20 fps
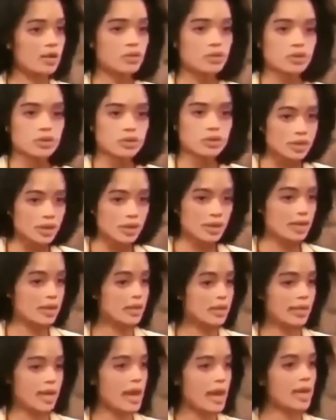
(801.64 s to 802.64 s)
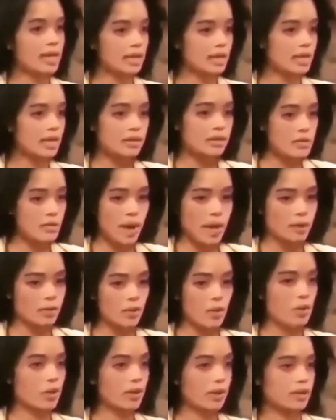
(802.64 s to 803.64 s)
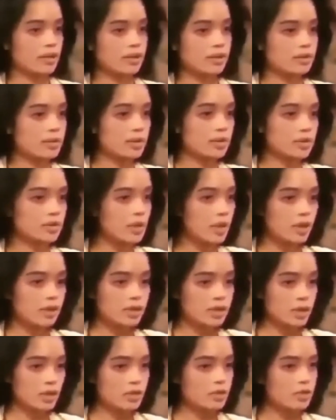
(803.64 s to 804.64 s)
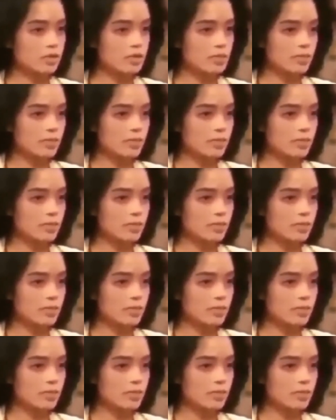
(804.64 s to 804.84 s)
And let's be honest here. She has always kind of